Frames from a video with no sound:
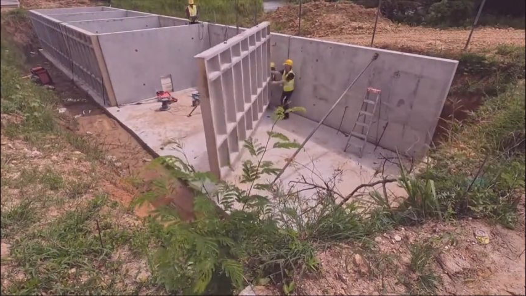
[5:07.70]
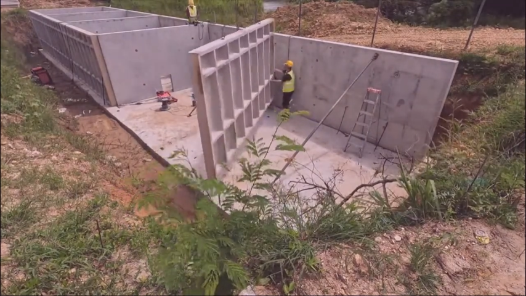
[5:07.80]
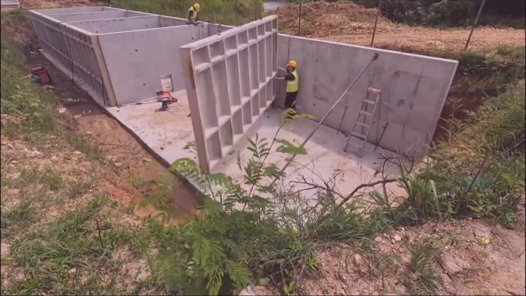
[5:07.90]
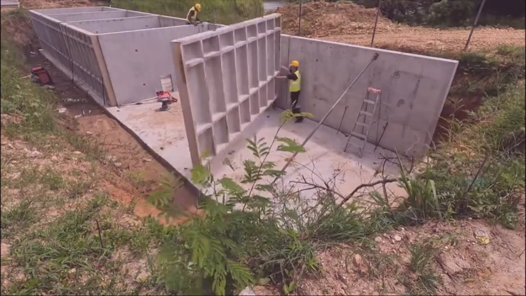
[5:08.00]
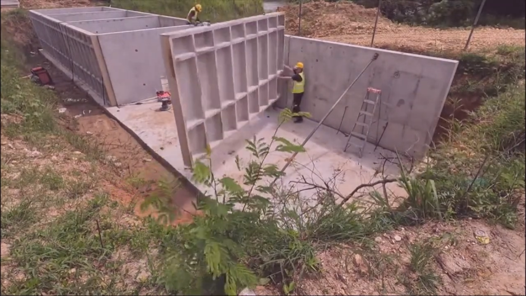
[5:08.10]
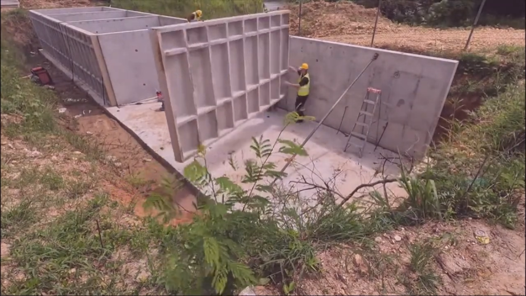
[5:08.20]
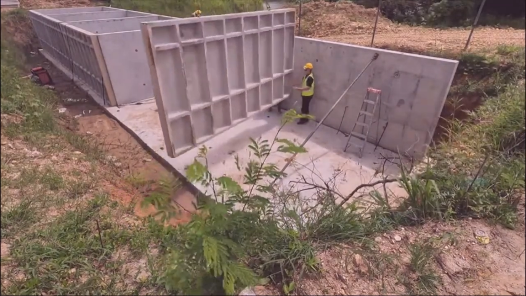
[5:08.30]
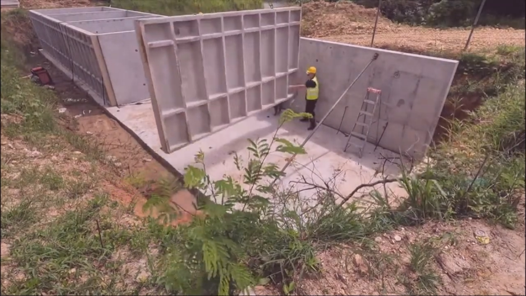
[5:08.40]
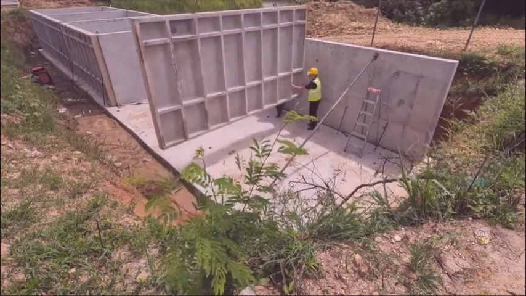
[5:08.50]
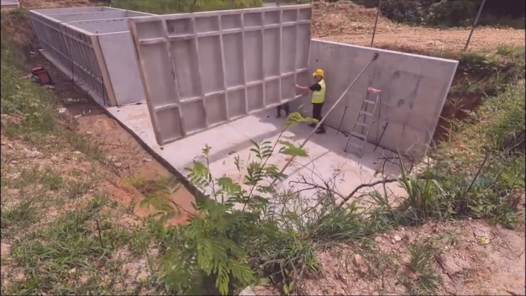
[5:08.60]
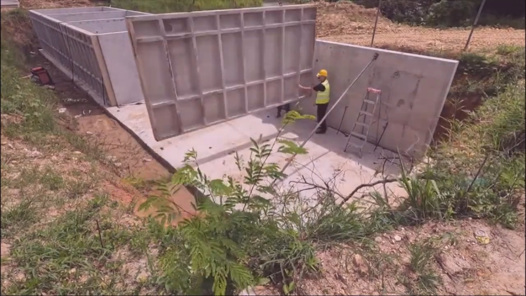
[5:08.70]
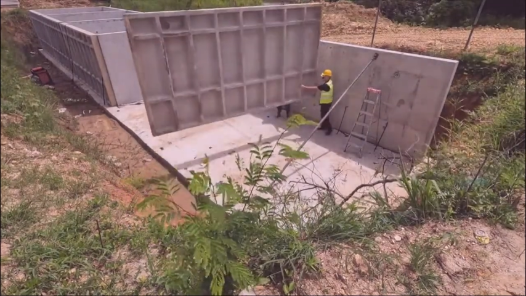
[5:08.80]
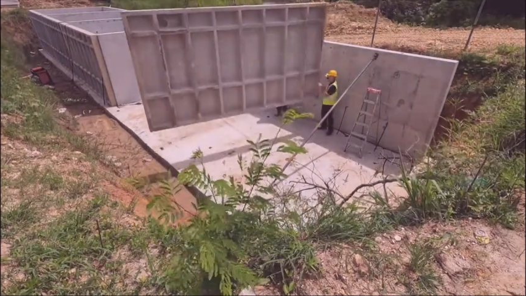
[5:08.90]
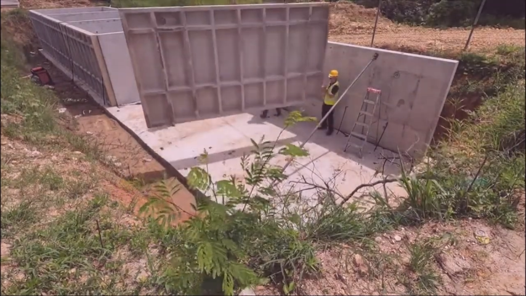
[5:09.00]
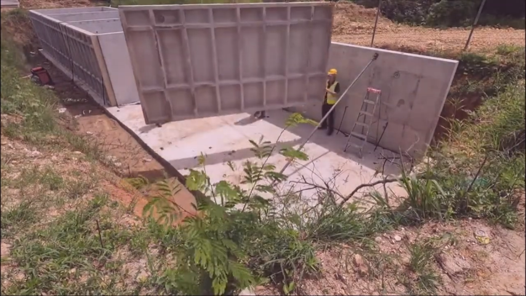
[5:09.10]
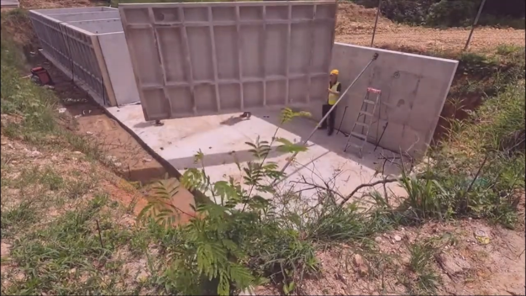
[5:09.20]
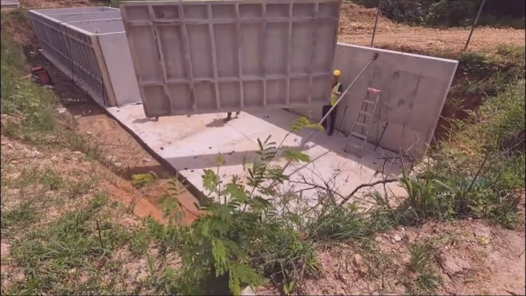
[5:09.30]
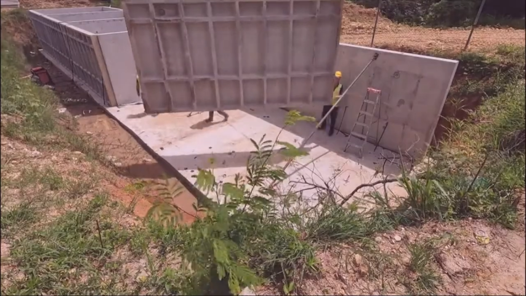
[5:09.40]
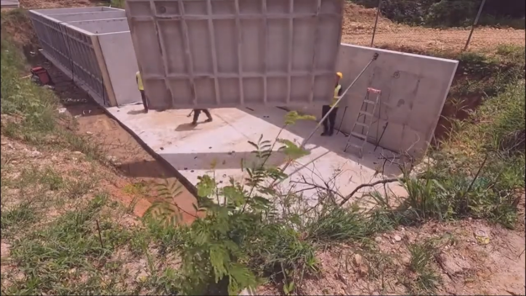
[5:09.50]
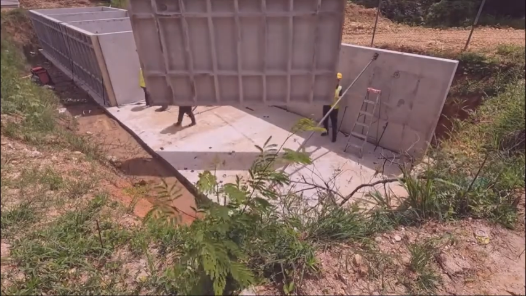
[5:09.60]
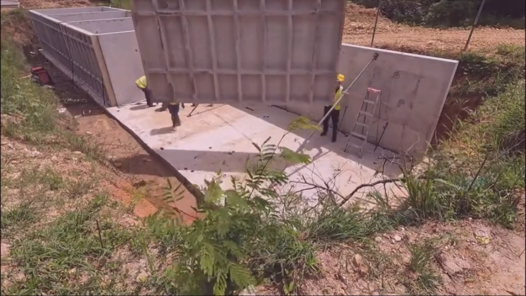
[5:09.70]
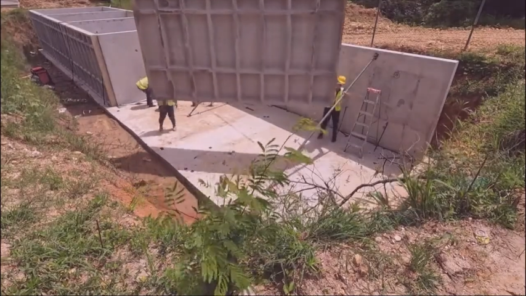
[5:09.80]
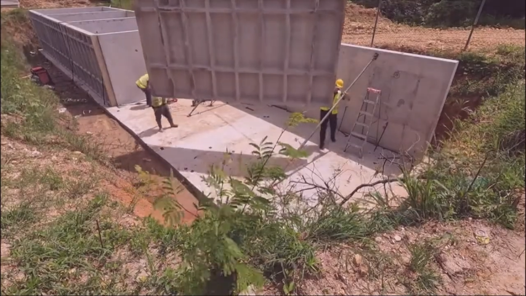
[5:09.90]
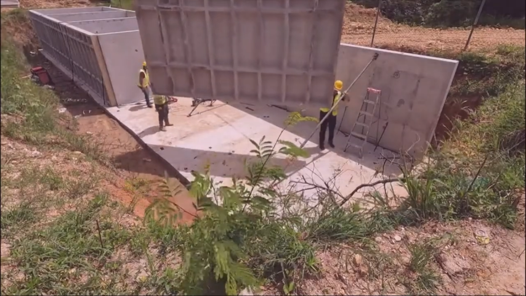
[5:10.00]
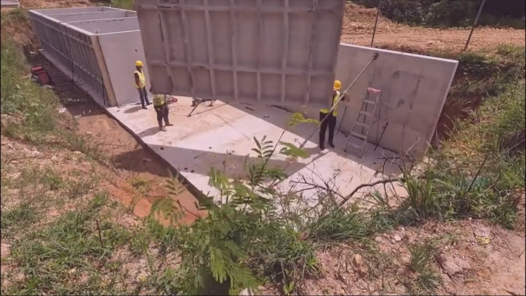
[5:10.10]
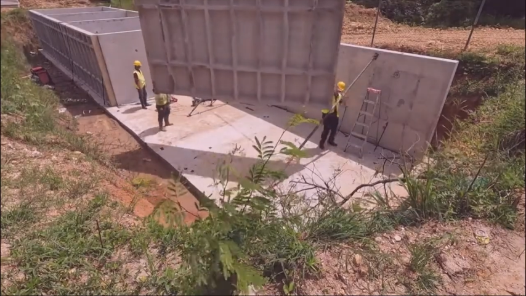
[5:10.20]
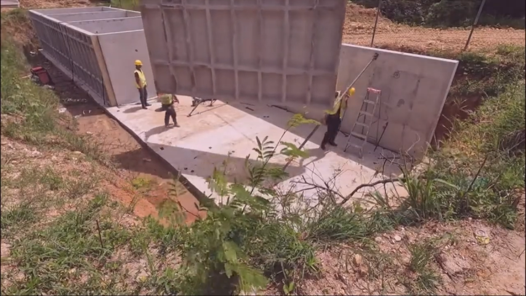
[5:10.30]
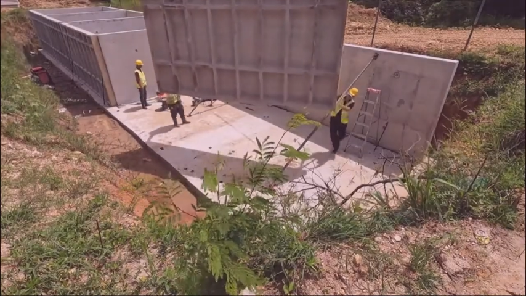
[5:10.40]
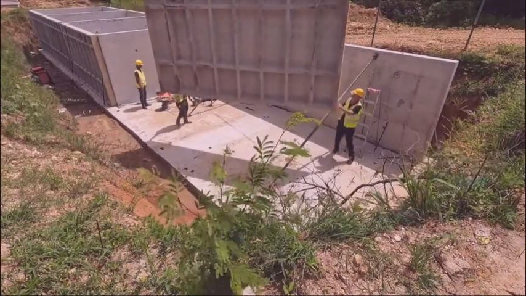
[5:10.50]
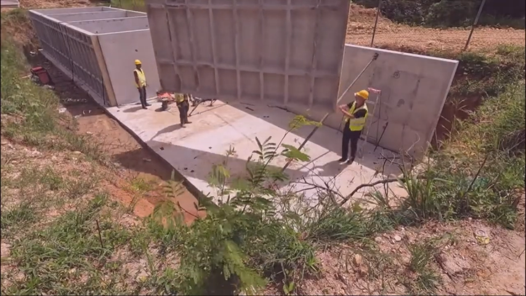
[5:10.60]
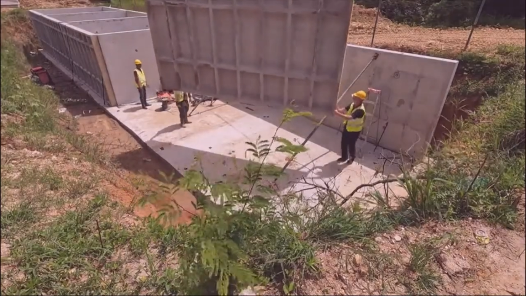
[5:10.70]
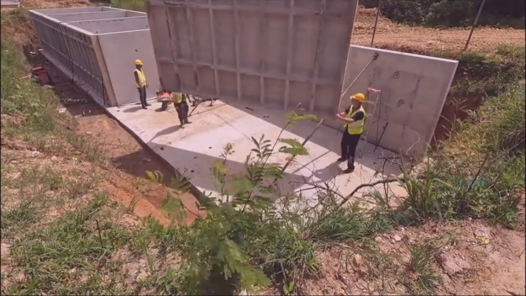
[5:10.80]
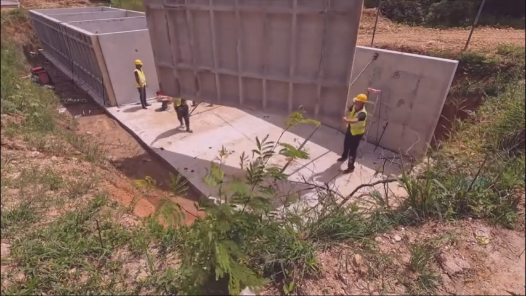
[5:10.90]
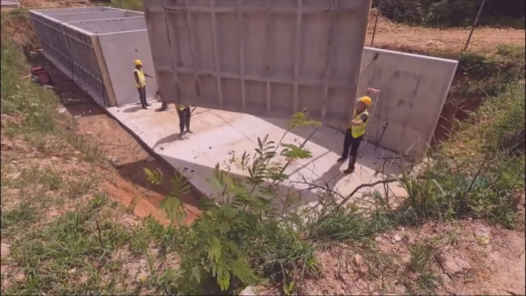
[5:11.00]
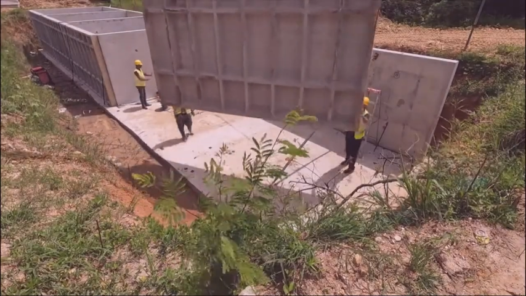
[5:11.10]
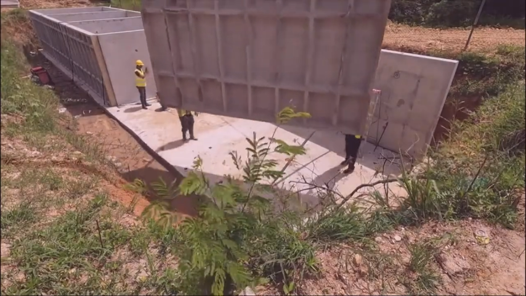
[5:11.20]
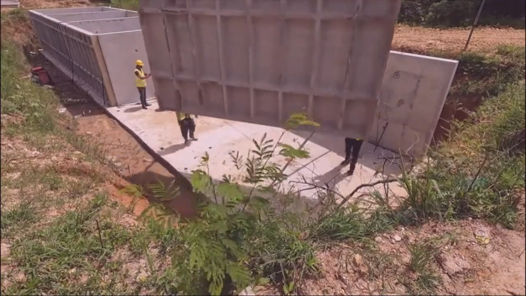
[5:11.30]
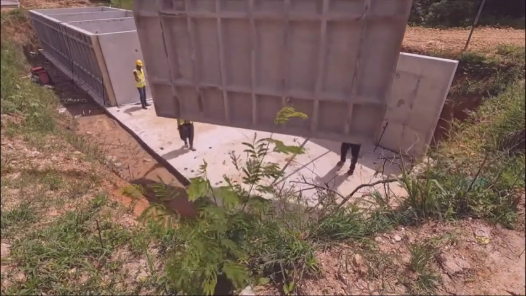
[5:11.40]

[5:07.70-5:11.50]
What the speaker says: No face is visible, so there are no lips to read.